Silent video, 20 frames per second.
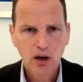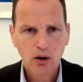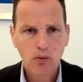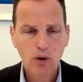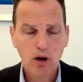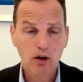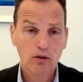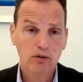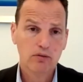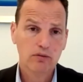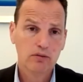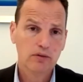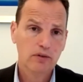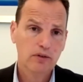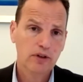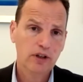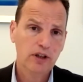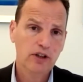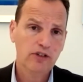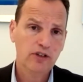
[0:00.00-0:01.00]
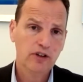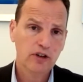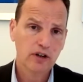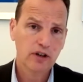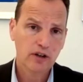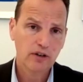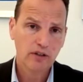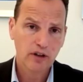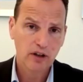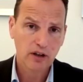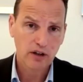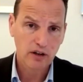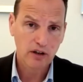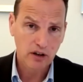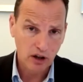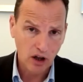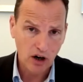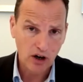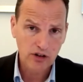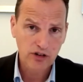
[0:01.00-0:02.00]
Well, these are the
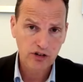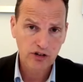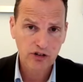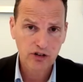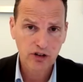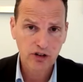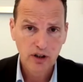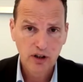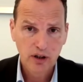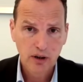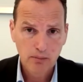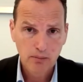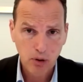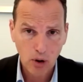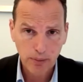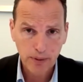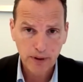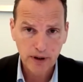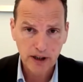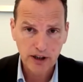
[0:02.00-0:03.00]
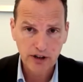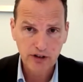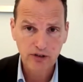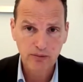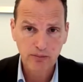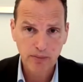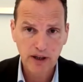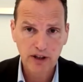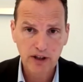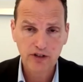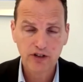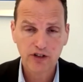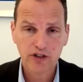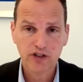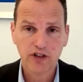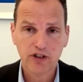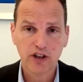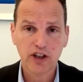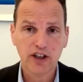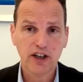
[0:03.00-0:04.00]
largest population-based
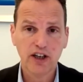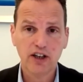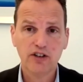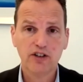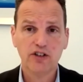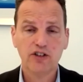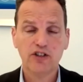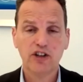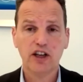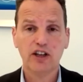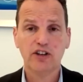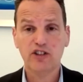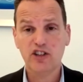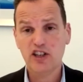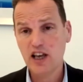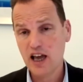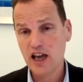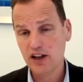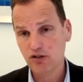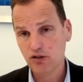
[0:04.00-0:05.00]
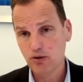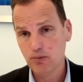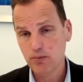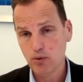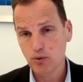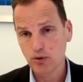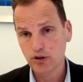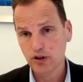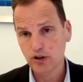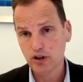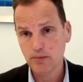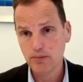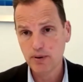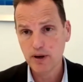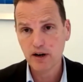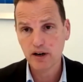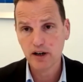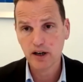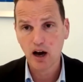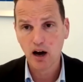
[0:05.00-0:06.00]
study data sets yet reported
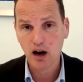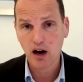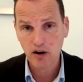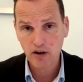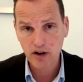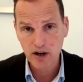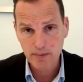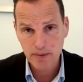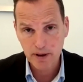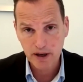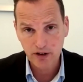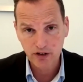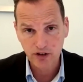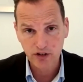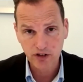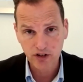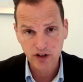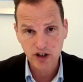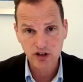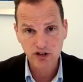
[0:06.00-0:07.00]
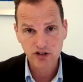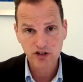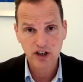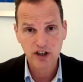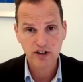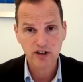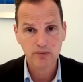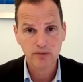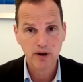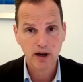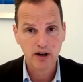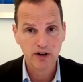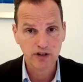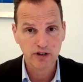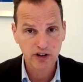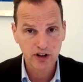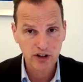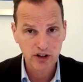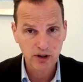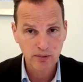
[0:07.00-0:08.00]
comparing RA patients initiating
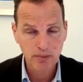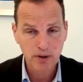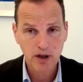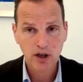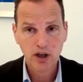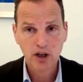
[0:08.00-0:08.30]
baricitinib,